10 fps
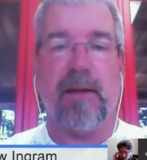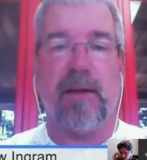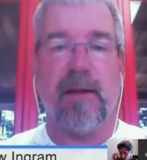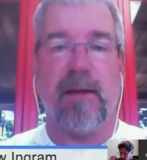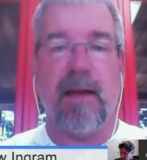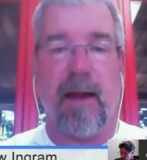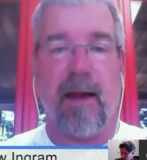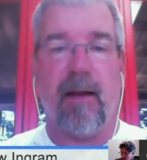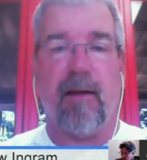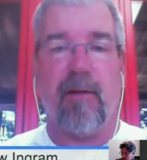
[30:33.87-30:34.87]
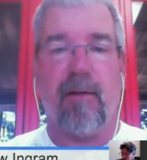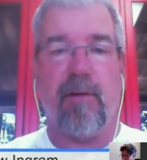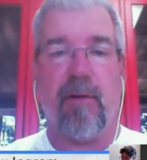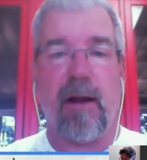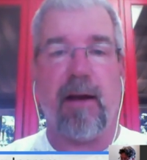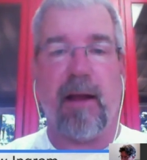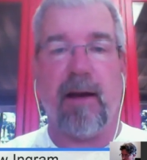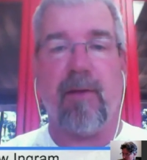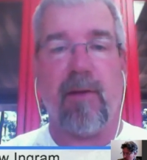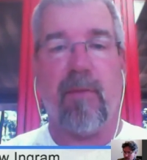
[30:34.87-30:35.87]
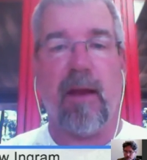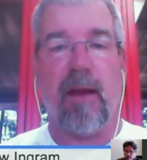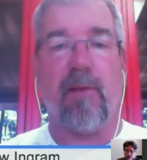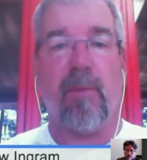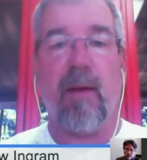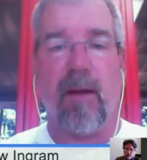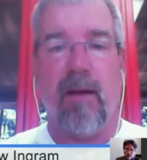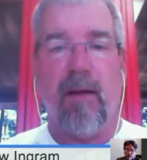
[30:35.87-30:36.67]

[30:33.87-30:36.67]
getting credit and in some cases payment